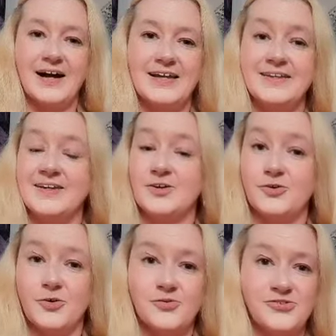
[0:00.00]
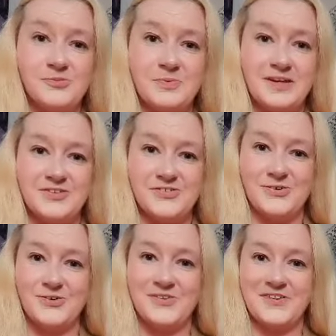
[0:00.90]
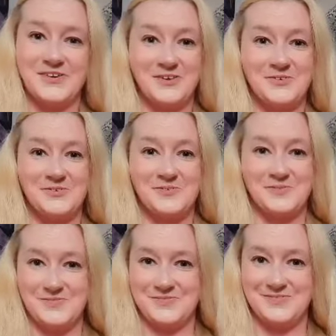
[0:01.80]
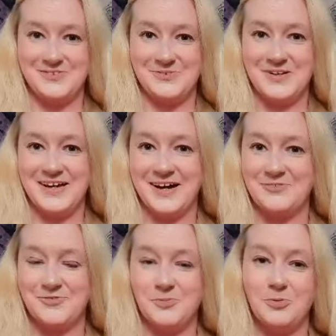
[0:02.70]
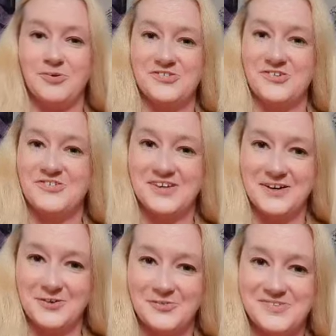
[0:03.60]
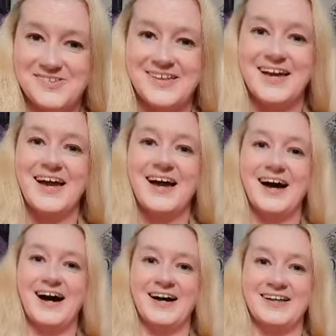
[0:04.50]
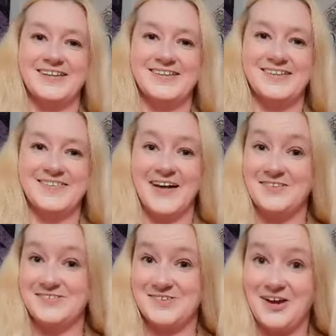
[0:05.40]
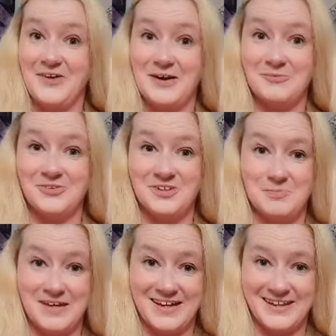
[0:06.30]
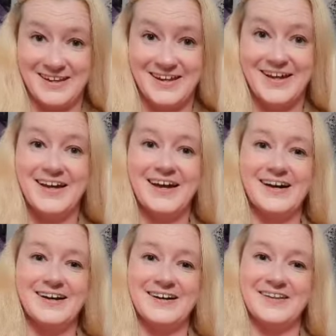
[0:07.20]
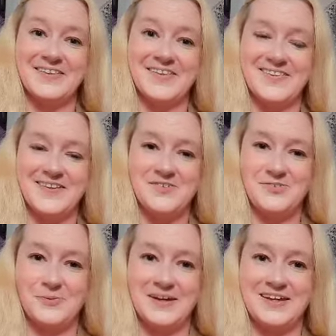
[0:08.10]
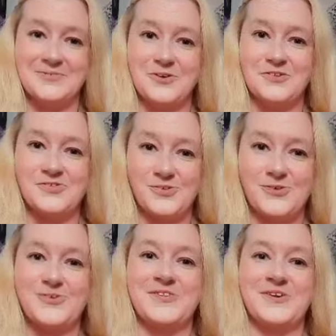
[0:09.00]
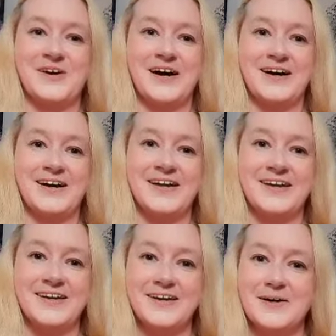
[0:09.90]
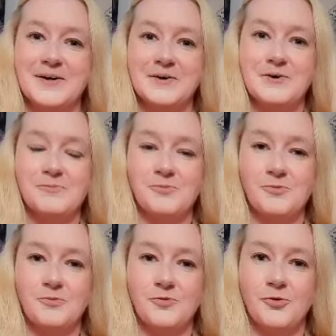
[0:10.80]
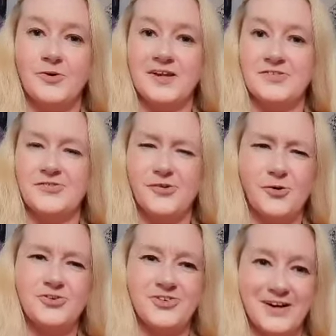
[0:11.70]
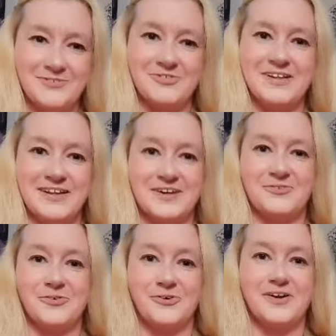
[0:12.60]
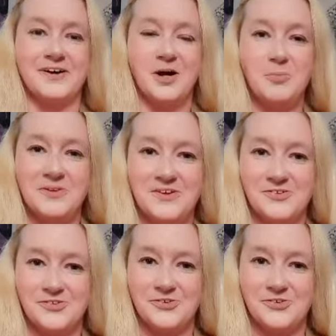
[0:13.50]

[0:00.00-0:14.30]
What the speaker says: Indeed, it could also be a song that we have composed ourselves. And that's how I'm going to begin this week, with a song that I wrote. It's a song chant, really, I wrote a couple of years